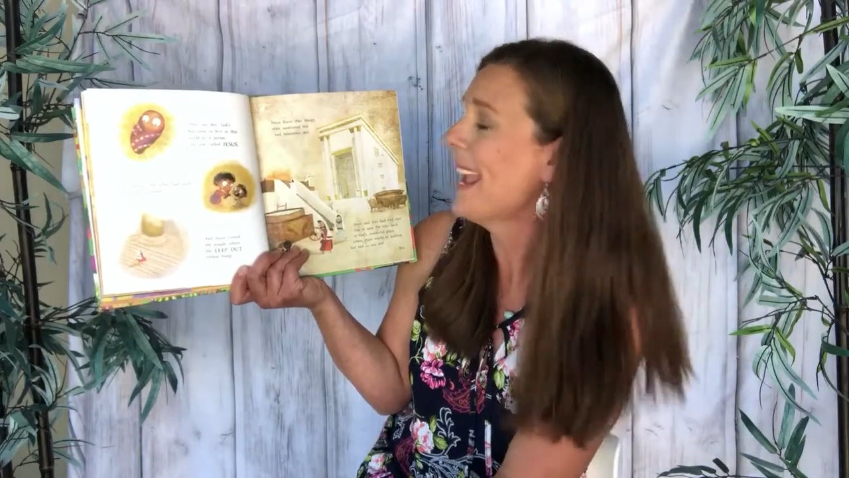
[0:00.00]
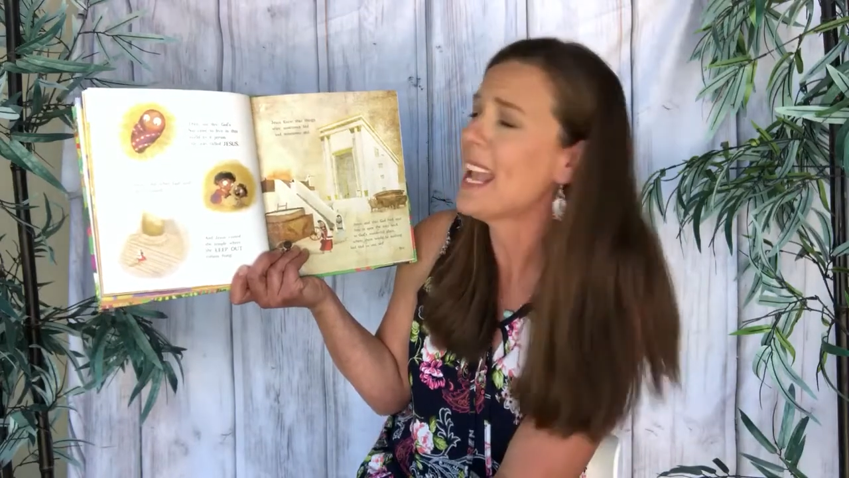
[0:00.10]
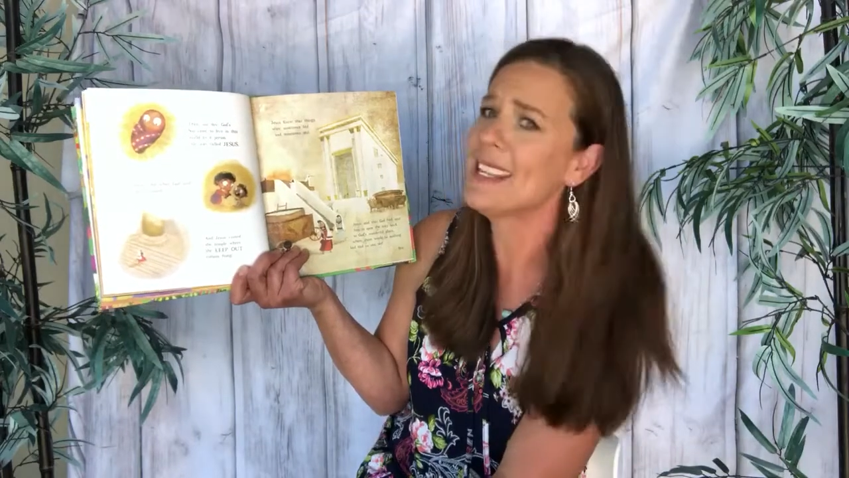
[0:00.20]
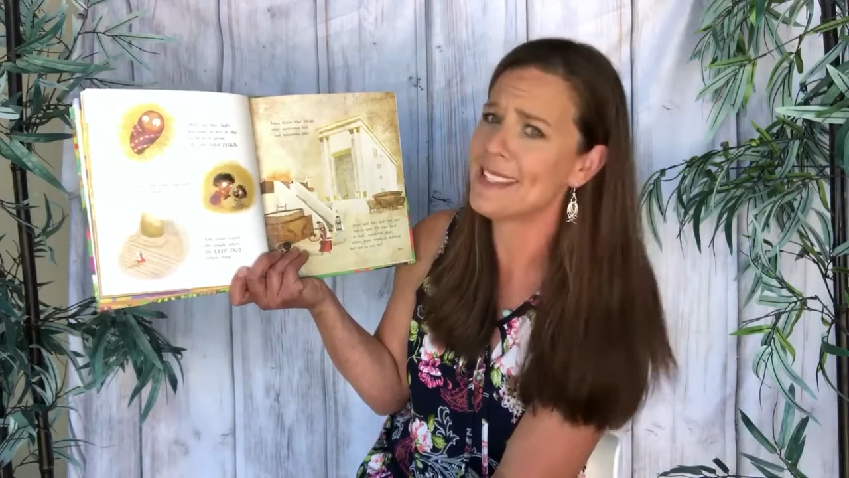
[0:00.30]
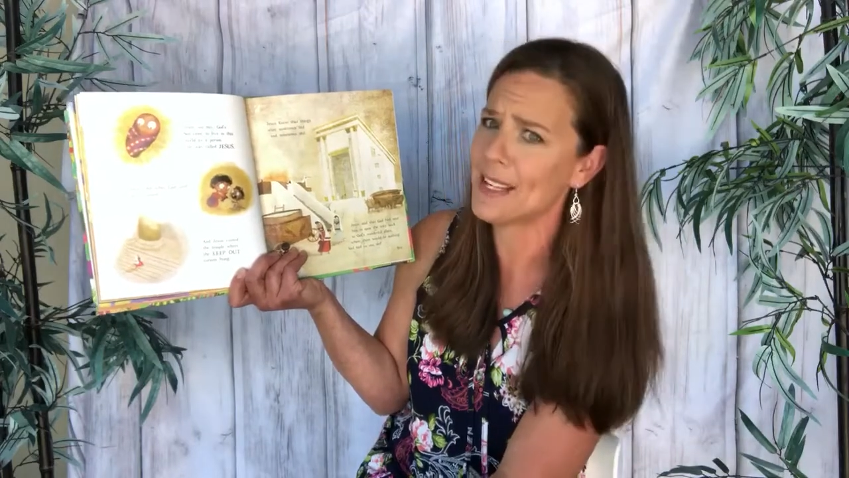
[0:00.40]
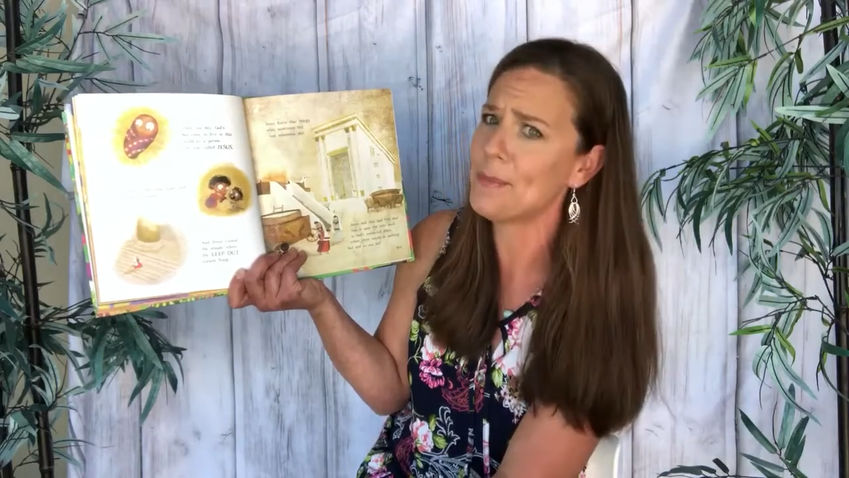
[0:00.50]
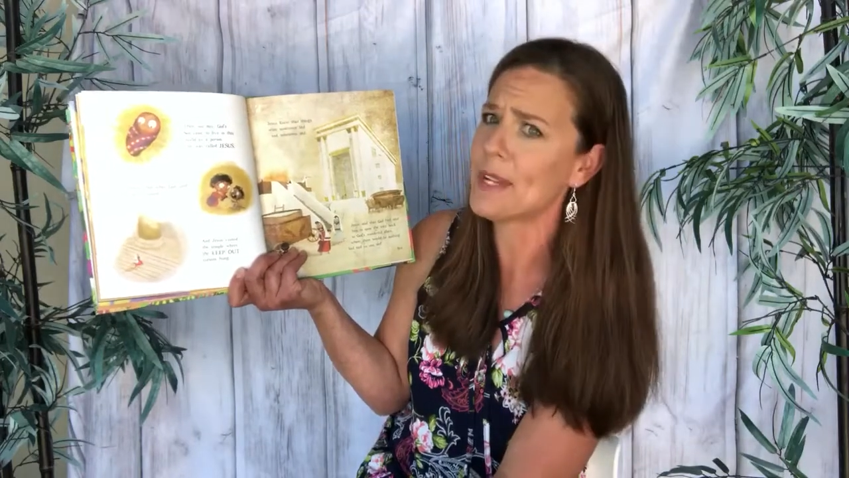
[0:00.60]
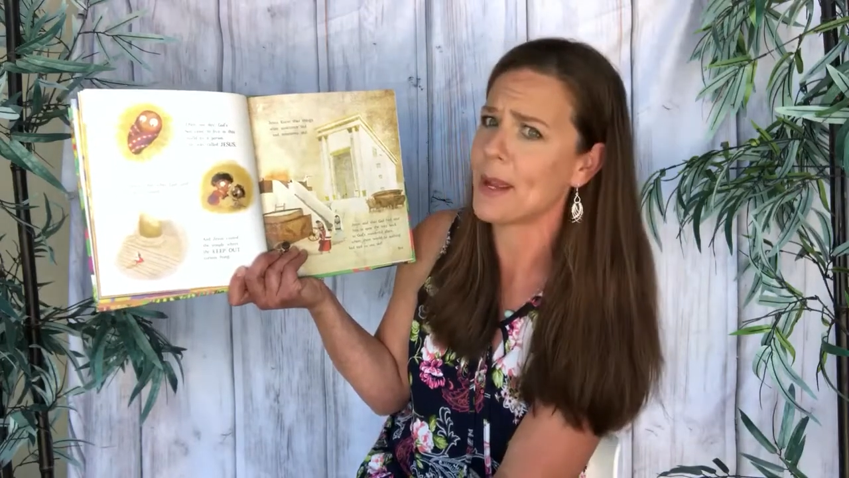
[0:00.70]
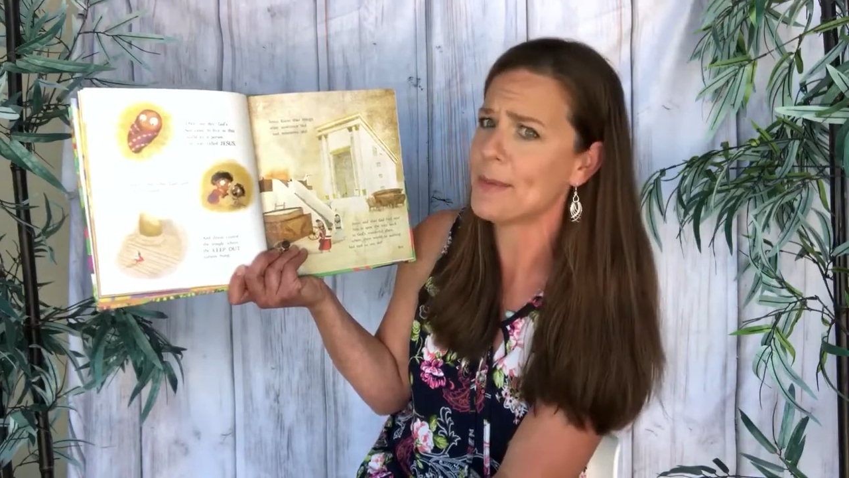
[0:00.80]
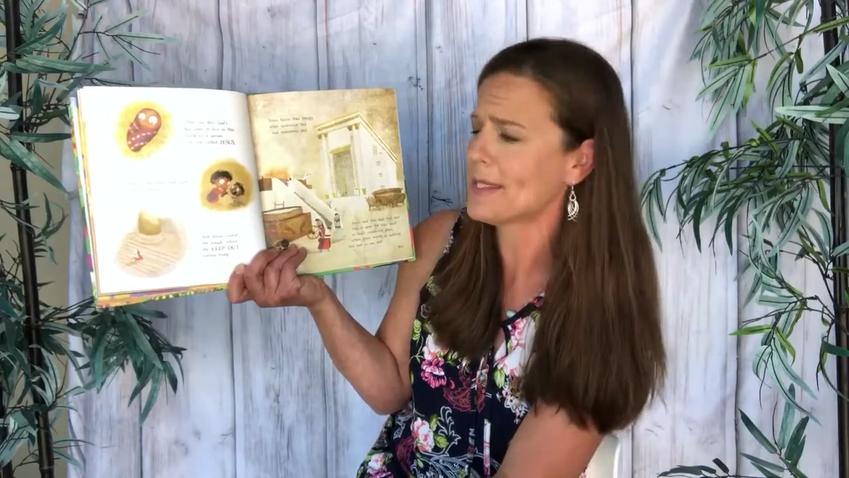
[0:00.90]
and
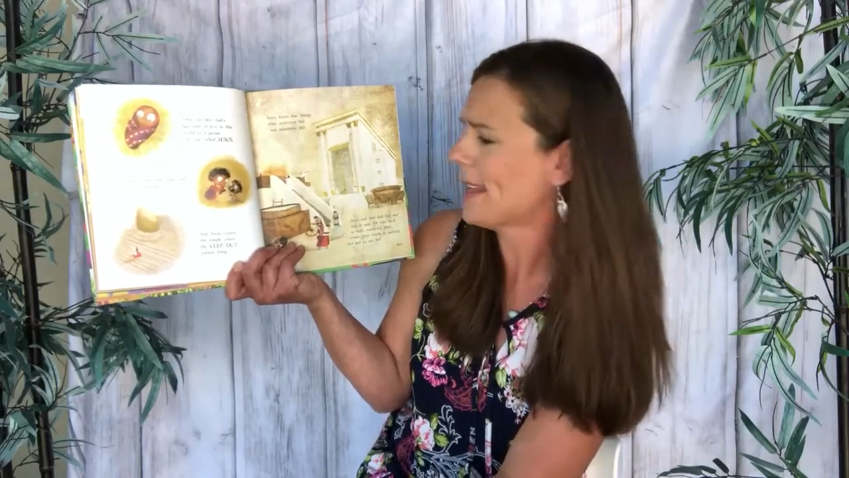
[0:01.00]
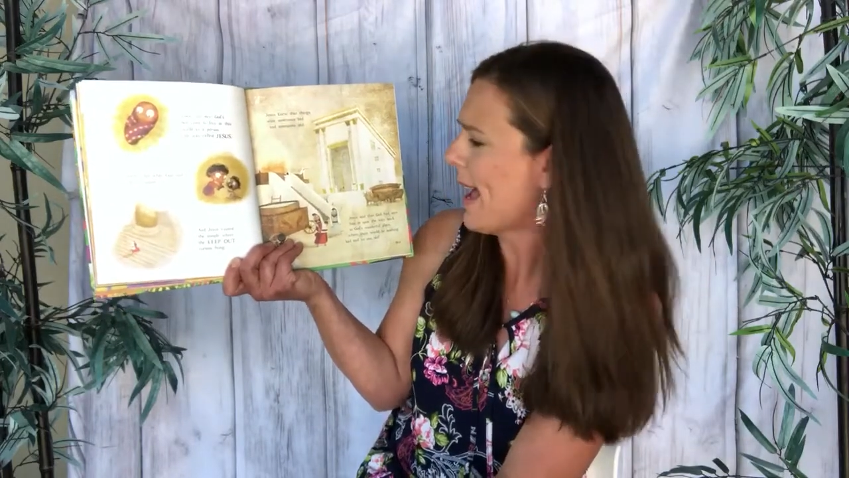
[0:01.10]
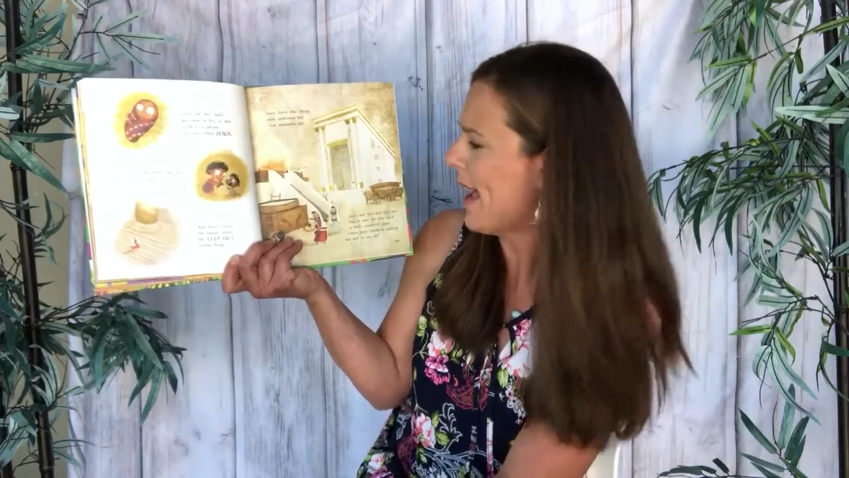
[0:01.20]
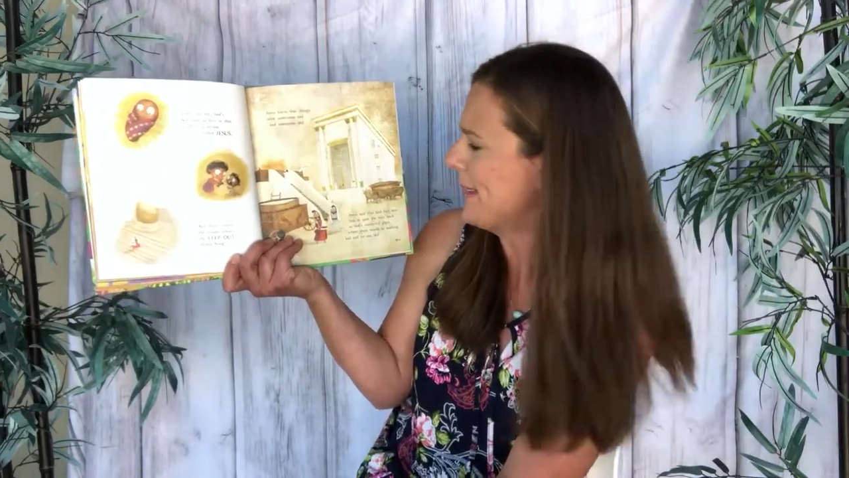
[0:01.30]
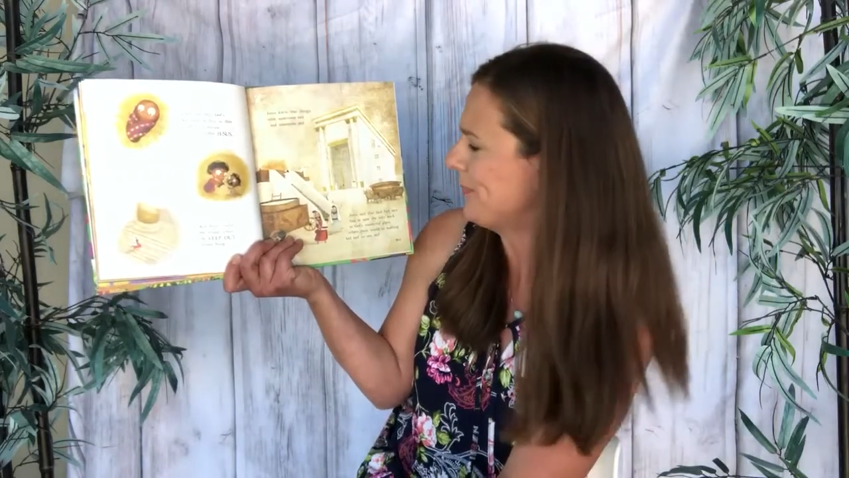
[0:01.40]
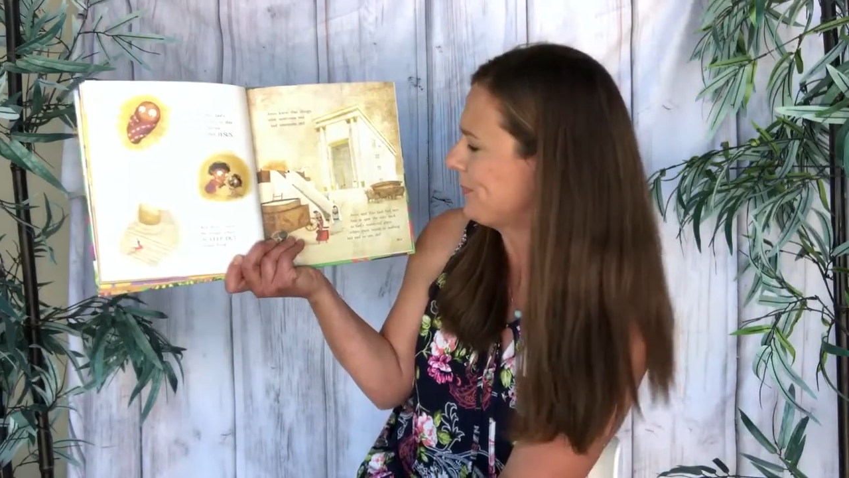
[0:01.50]
sometimes sad.